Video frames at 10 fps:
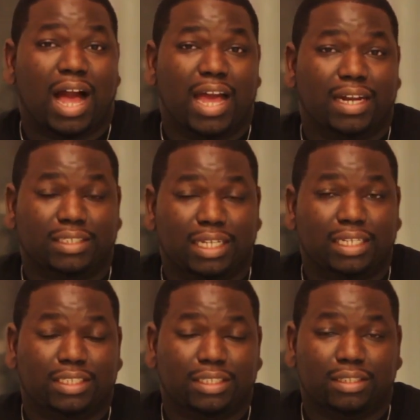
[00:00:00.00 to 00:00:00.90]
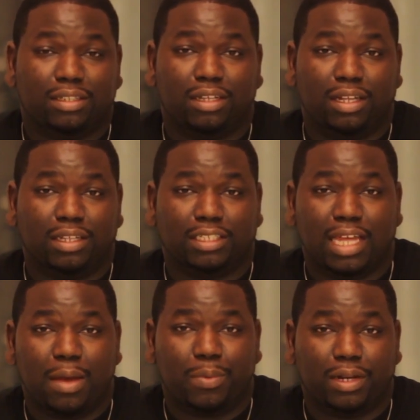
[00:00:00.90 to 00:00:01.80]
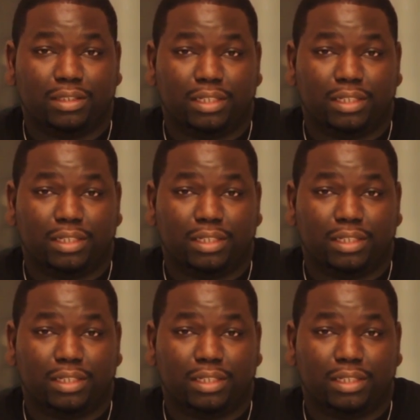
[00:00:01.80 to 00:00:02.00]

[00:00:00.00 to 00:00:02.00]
ionization that's happening.